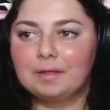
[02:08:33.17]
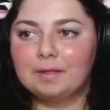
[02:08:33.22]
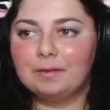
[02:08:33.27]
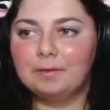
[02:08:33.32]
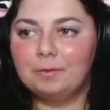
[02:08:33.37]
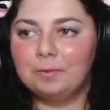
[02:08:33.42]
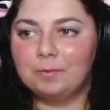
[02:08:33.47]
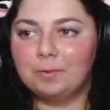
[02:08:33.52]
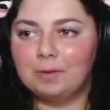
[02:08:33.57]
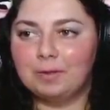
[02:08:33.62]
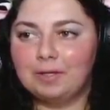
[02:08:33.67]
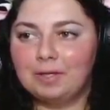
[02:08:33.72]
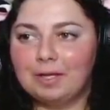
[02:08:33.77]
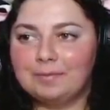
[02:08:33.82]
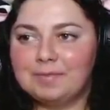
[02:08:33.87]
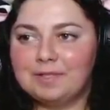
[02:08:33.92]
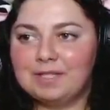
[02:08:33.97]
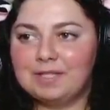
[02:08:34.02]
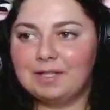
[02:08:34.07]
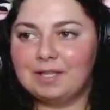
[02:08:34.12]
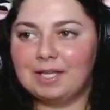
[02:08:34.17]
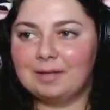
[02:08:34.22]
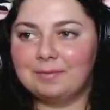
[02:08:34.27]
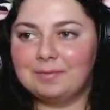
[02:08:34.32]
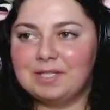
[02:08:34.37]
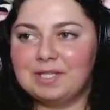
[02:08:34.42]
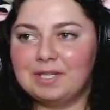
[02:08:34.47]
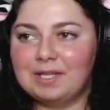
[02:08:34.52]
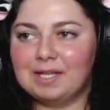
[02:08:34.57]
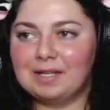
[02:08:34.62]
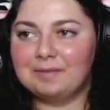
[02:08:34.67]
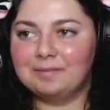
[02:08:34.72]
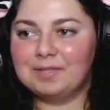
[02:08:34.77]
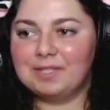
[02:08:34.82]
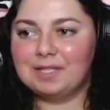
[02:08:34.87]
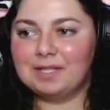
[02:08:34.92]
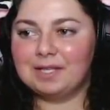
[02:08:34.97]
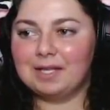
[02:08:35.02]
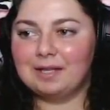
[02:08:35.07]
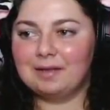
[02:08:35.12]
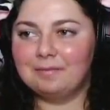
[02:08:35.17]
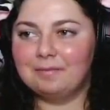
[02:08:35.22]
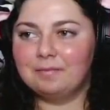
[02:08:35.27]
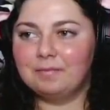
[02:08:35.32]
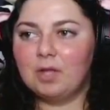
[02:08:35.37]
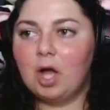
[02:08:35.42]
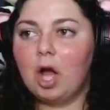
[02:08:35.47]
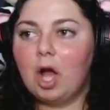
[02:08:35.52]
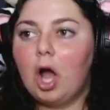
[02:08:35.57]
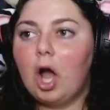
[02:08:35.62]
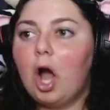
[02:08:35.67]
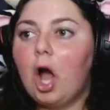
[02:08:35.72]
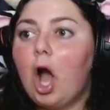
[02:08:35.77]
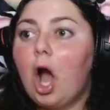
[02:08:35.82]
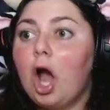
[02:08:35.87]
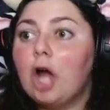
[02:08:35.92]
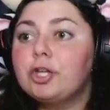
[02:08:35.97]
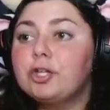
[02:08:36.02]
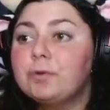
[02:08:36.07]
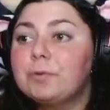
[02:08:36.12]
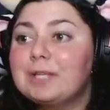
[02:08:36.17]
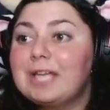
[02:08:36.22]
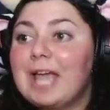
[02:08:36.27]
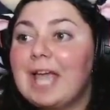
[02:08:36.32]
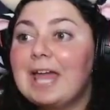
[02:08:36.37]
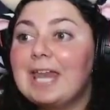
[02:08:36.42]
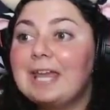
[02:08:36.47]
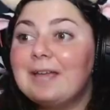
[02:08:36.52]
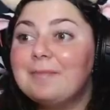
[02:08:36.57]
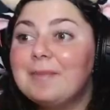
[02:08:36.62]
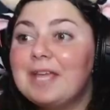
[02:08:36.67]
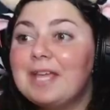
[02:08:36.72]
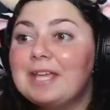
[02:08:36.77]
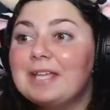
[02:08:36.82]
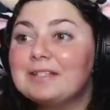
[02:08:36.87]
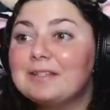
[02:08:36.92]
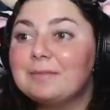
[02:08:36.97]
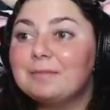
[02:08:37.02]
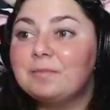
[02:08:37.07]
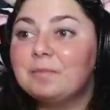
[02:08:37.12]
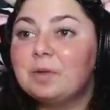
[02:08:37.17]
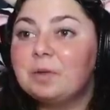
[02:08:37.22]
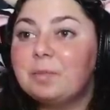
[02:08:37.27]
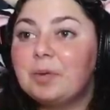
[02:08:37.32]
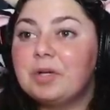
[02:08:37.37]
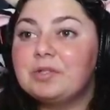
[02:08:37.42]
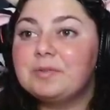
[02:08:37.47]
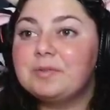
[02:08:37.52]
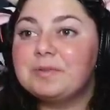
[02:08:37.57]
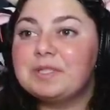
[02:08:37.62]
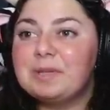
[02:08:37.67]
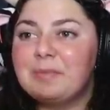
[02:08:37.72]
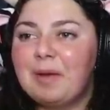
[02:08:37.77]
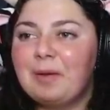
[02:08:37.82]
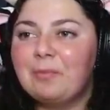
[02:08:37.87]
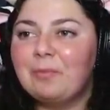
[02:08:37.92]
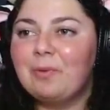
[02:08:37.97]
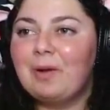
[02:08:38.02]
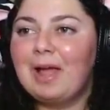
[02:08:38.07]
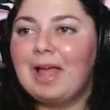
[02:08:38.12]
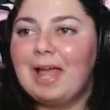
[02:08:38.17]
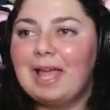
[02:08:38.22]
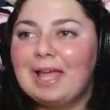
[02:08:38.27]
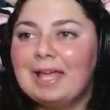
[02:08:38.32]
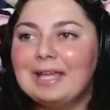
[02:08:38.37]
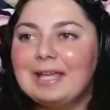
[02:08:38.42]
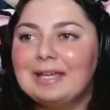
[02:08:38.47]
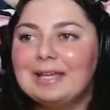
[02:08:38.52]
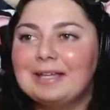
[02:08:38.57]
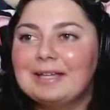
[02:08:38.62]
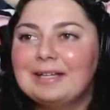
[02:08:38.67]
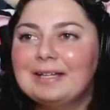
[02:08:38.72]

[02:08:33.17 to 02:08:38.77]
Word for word: Ooh, I'm stealing it, I'm stealing it, I'm stealing it. Are you kidding me? Some person was in my way.